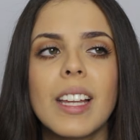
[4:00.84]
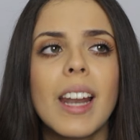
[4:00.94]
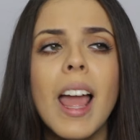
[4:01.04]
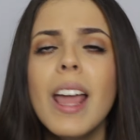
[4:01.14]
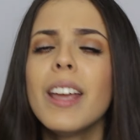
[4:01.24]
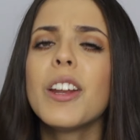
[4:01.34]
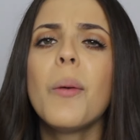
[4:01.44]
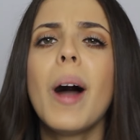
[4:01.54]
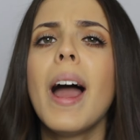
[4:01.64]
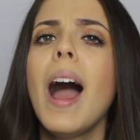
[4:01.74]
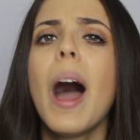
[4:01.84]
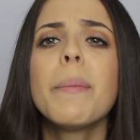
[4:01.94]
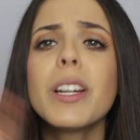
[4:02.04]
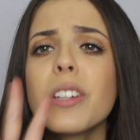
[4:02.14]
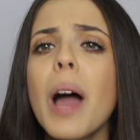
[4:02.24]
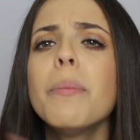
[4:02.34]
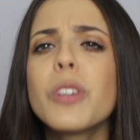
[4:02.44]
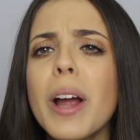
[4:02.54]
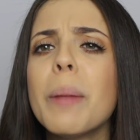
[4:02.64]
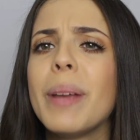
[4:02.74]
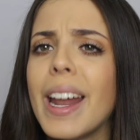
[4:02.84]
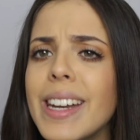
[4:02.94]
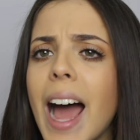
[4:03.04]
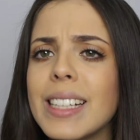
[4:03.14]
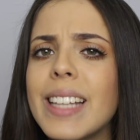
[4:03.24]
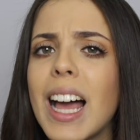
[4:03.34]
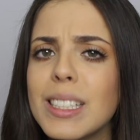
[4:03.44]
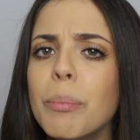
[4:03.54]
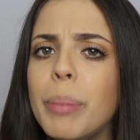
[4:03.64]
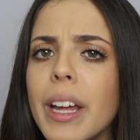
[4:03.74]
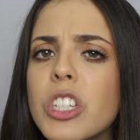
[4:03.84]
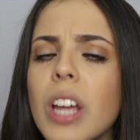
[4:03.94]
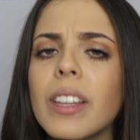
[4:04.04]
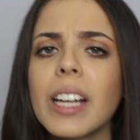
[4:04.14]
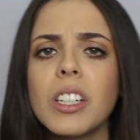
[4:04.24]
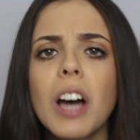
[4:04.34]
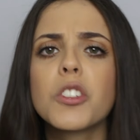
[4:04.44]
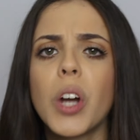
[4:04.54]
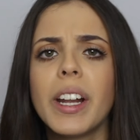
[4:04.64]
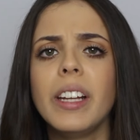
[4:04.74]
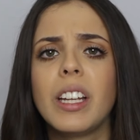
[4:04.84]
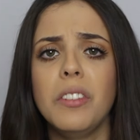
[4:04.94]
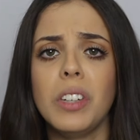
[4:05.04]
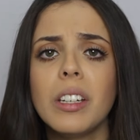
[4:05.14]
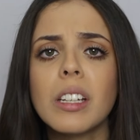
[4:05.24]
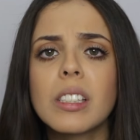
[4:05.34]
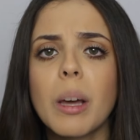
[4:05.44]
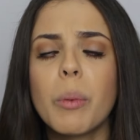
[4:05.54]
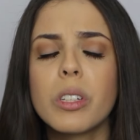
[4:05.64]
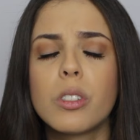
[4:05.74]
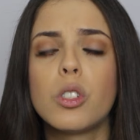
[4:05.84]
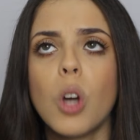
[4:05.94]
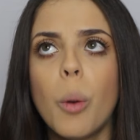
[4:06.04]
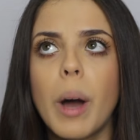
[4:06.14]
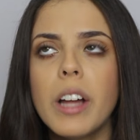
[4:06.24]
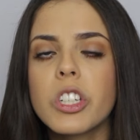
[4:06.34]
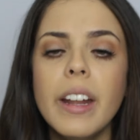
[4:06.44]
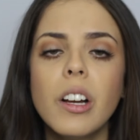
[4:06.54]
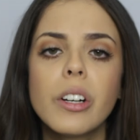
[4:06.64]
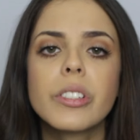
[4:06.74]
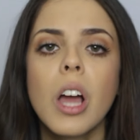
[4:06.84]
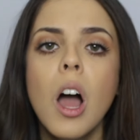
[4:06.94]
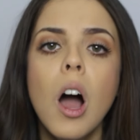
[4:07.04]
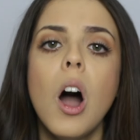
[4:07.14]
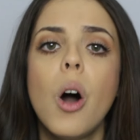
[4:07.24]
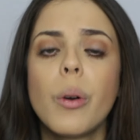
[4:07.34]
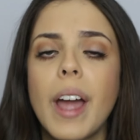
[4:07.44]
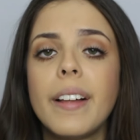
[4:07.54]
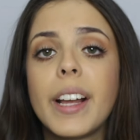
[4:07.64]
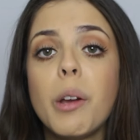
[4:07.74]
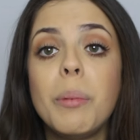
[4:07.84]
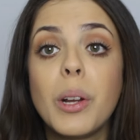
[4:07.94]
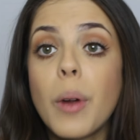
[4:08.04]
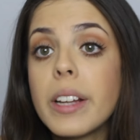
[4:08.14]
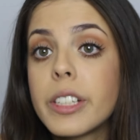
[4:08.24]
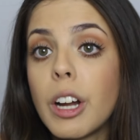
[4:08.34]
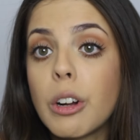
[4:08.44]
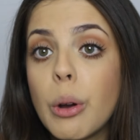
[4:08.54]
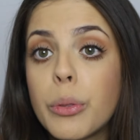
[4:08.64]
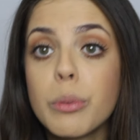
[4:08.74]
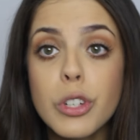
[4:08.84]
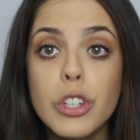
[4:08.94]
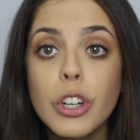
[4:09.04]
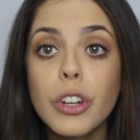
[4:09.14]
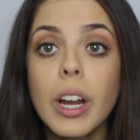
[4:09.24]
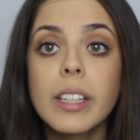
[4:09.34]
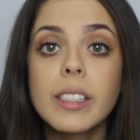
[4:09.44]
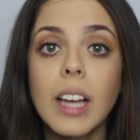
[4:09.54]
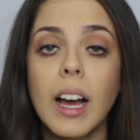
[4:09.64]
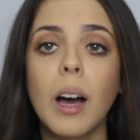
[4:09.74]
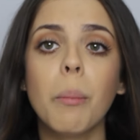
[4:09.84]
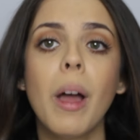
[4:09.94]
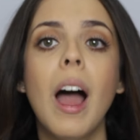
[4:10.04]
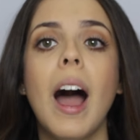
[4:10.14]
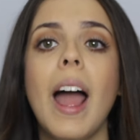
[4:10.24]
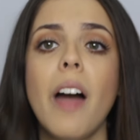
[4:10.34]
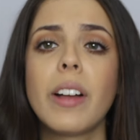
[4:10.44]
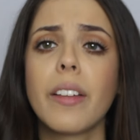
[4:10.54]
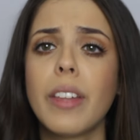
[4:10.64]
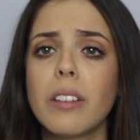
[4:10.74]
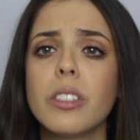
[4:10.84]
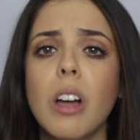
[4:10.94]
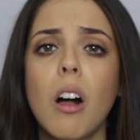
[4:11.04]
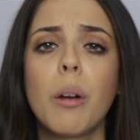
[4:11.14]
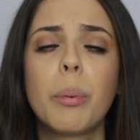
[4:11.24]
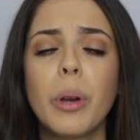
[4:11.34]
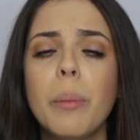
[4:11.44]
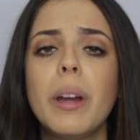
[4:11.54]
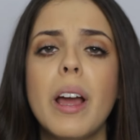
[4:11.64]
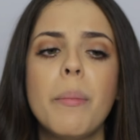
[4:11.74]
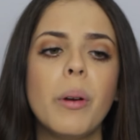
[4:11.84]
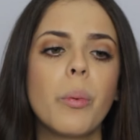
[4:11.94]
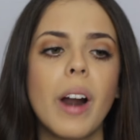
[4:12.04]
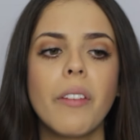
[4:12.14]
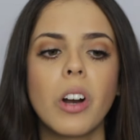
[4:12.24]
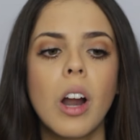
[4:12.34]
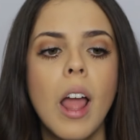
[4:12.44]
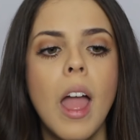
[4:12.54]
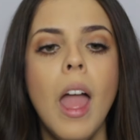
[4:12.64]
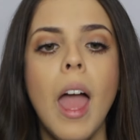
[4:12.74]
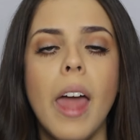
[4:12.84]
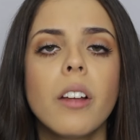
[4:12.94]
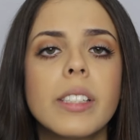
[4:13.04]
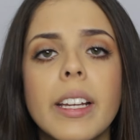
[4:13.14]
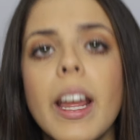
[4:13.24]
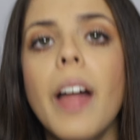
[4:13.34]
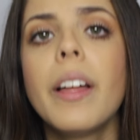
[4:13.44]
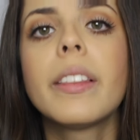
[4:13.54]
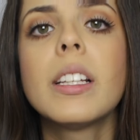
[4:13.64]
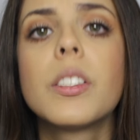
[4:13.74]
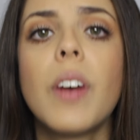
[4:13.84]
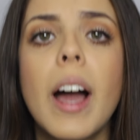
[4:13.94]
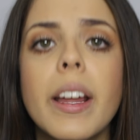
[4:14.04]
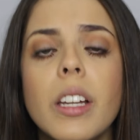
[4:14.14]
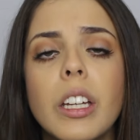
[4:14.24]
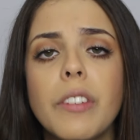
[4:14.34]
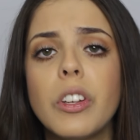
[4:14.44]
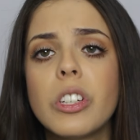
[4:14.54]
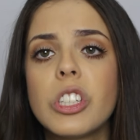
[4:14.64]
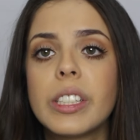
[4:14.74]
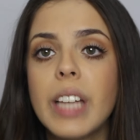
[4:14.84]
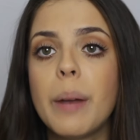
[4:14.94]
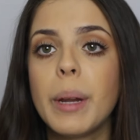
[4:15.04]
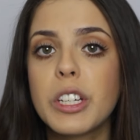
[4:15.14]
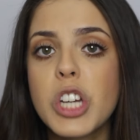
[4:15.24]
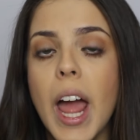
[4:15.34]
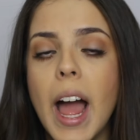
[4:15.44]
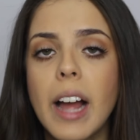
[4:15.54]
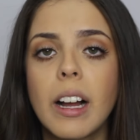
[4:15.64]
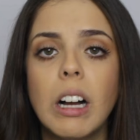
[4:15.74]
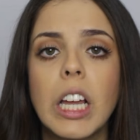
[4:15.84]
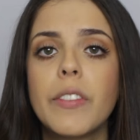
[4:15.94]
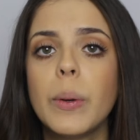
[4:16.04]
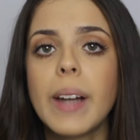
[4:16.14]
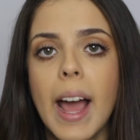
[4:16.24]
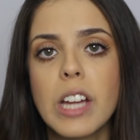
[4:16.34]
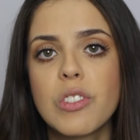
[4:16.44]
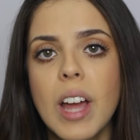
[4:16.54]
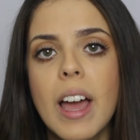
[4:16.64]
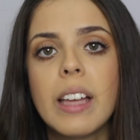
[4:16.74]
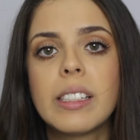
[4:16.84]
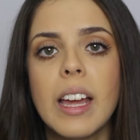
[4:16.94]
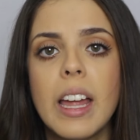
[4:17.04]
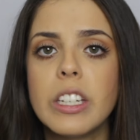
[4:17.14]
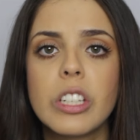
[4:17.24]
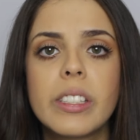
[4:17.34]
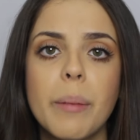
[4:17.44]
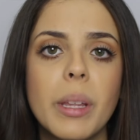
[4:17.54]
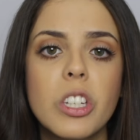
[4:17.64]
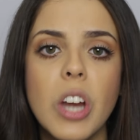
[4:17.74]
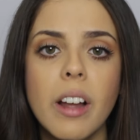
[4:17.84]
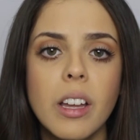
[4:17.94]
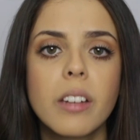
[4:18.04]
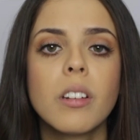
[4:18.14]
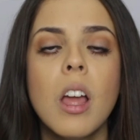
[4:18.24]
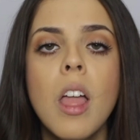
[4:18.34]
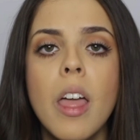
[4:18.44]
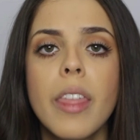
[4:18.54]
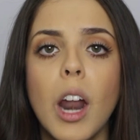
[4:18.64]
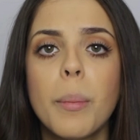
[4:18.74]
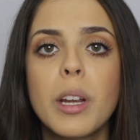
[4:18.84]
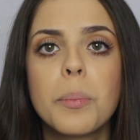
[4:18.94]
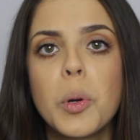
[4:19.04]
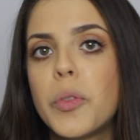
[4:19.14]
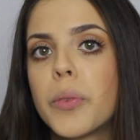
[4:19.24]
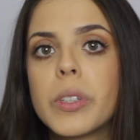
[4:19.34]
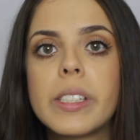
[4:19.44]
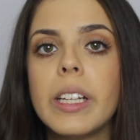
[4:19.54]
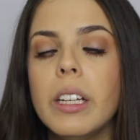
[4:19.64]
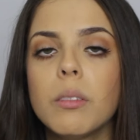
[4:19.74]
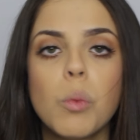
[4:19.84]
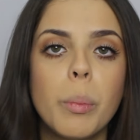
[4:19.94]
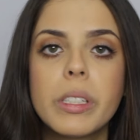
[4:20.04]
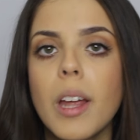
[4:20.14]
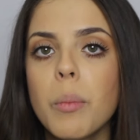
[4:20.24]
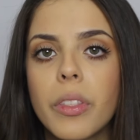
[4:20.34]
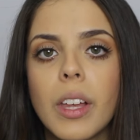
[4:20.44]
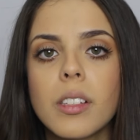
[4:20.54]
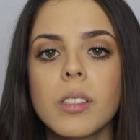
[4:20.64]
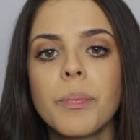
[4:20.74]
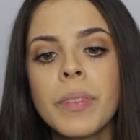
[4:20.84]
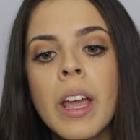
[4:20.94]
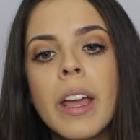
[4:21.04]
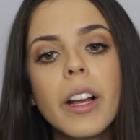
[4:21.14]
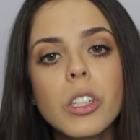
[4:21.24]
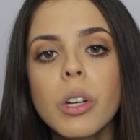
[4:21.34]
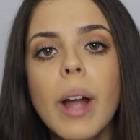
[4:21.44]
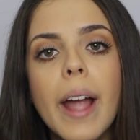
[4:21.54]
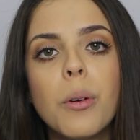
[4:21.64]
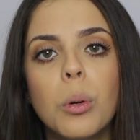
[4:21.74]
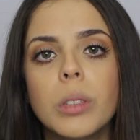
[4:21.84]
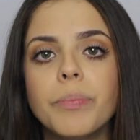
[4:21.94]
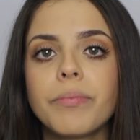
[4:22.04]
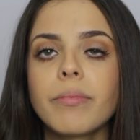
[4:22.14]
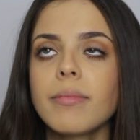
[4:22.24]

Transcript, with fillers: and you know what I'm not trying to be a nice ass bitch and like not try to inconvenience someone so much. He goes, okay, like it would be great to not go through insurance. Um, I have like a thousand dollar premium or whatever. And I was like, yeah, like that's fine. Like if you can just send me a check, I'll give you an address and just send me the check and that'll be your proof of receipt and we'll be done with this. He goes, okay, cool.